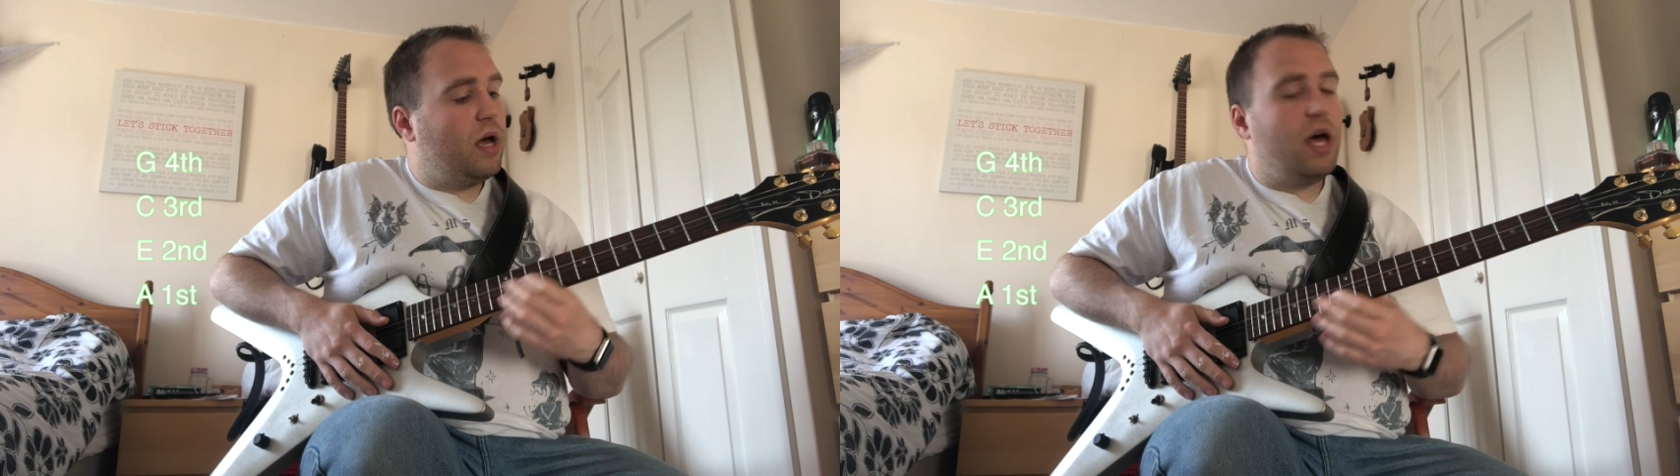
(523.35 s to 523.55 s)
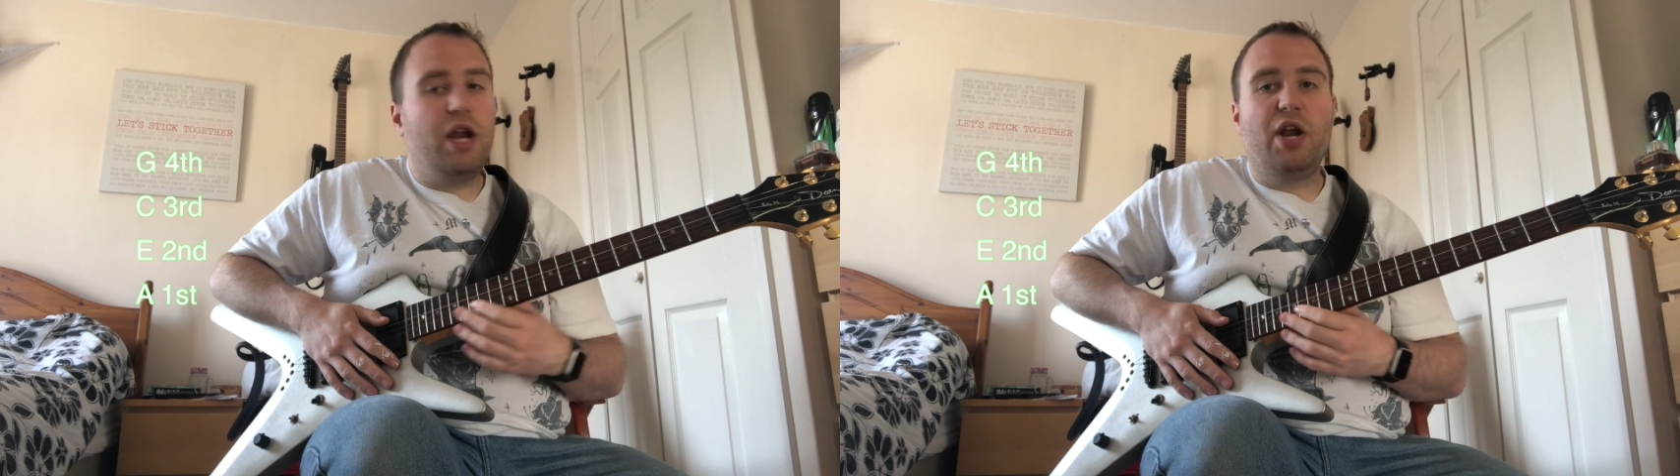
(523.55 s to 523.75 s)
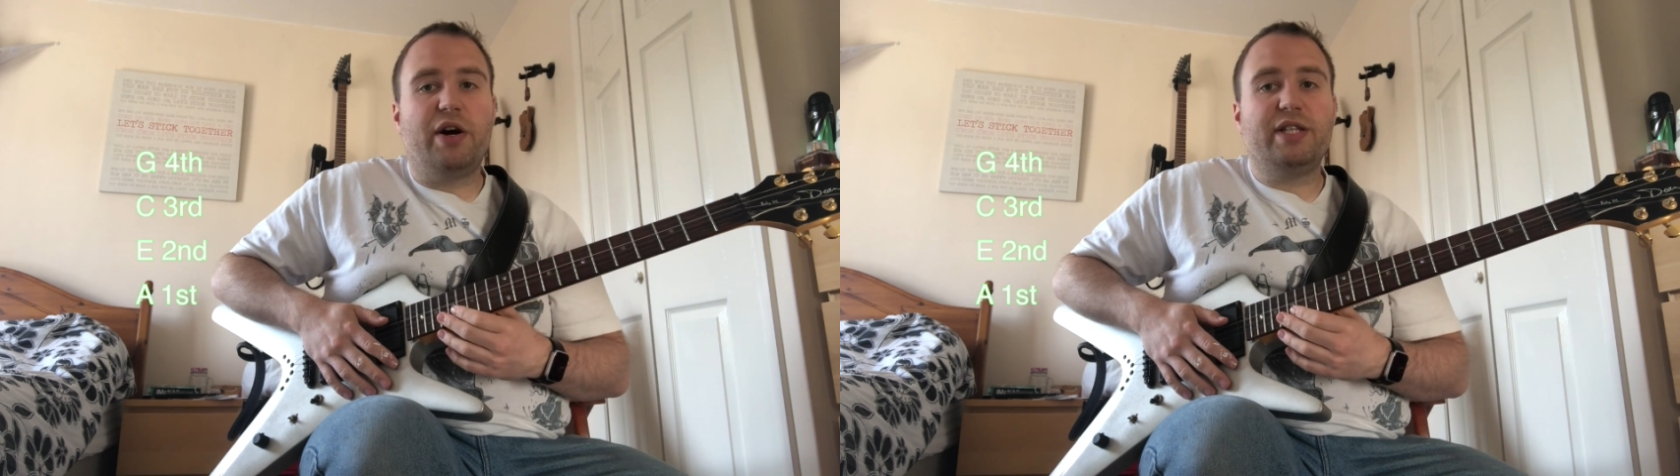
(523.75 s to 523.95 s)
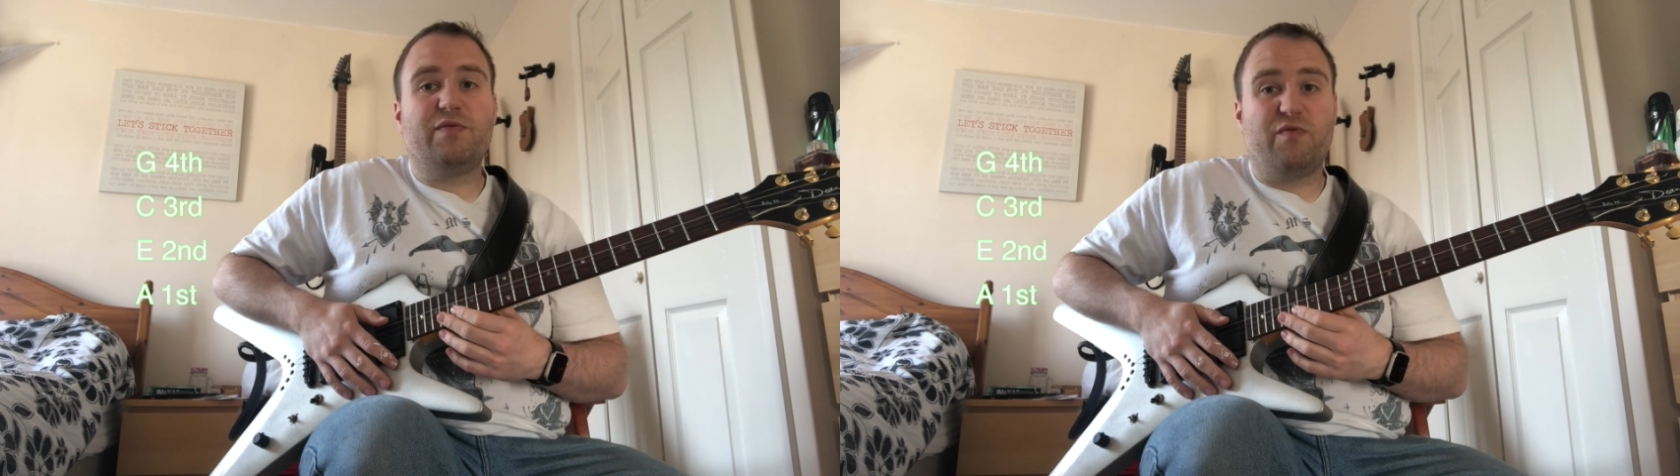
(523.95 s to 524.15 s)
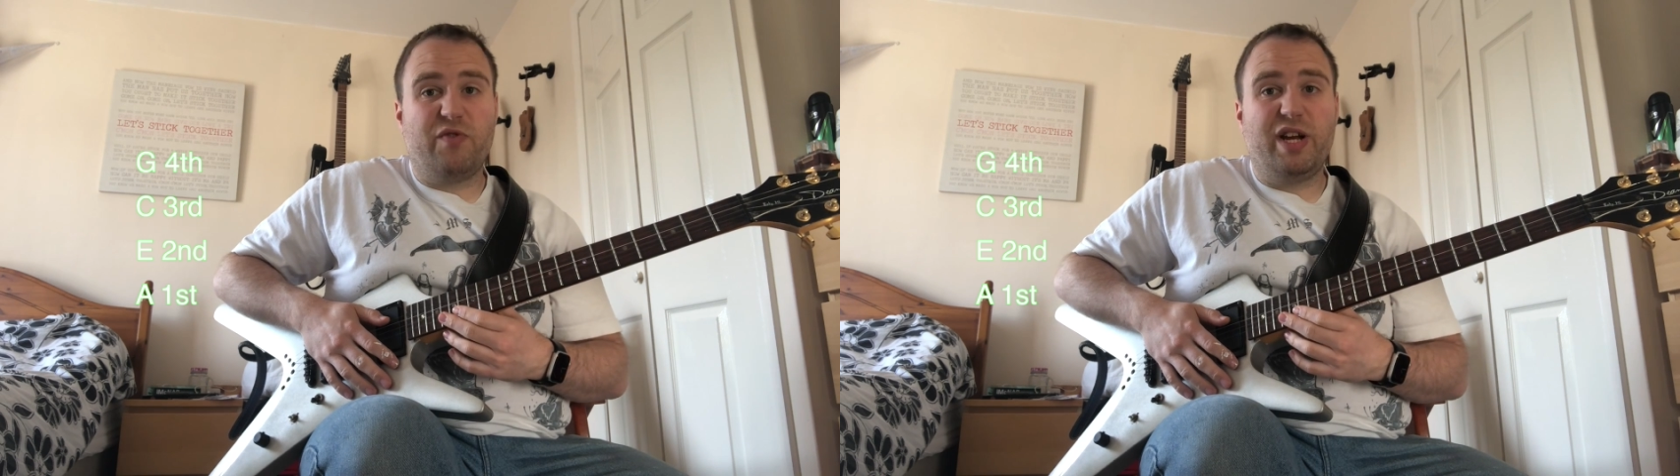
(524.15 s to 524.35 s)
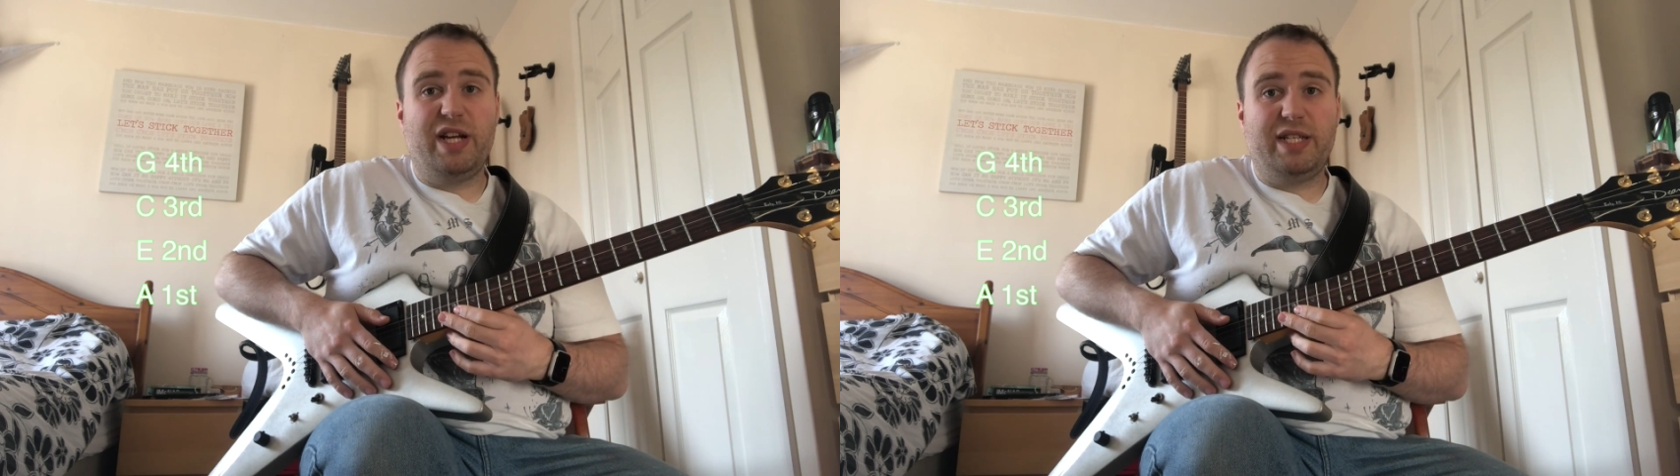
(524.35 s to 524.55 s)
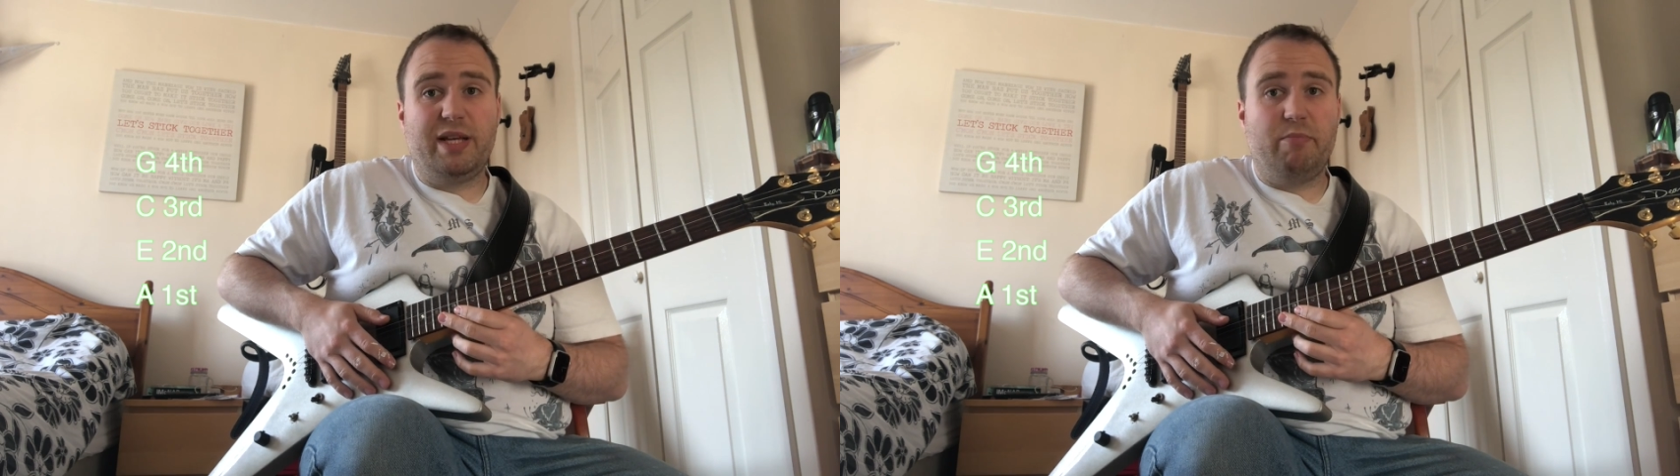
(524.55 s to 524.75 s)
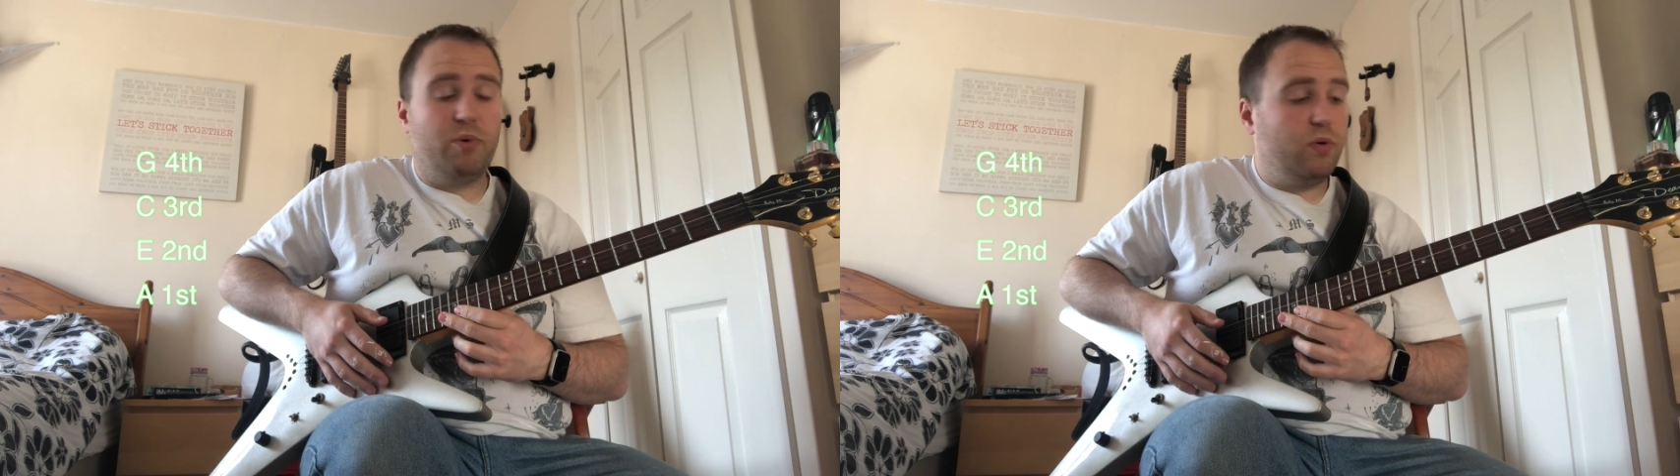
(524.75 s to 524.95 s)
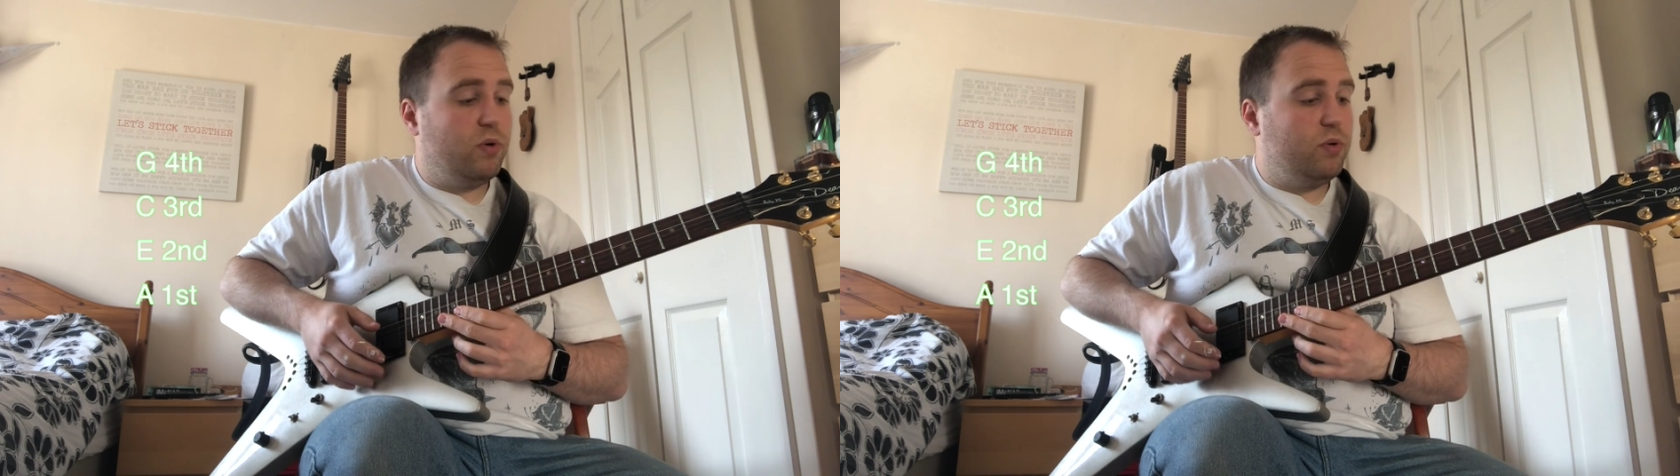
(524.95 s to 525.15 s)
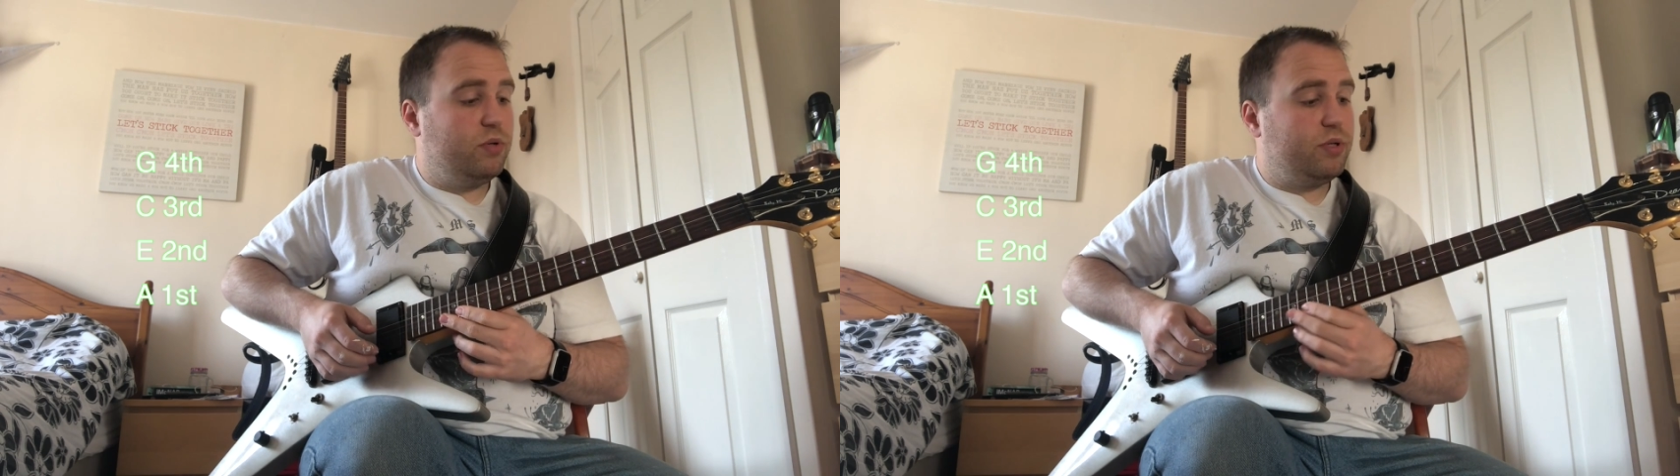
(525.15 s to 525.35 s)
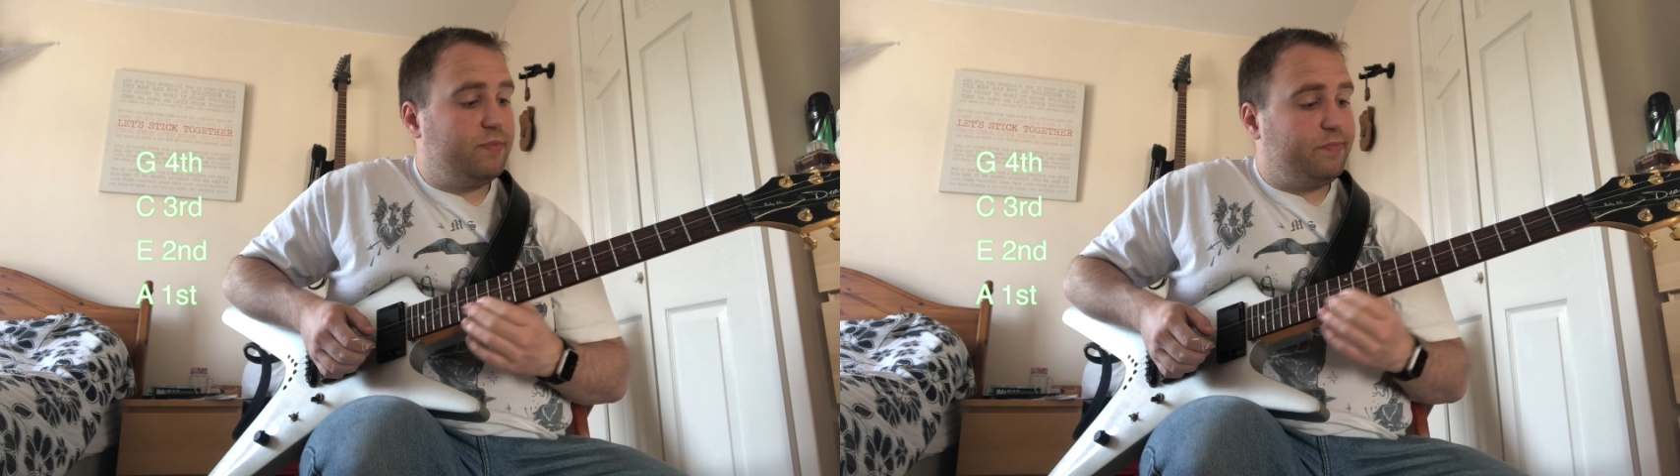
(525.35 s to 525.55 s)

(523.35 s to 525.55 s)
a nice, really simple chord.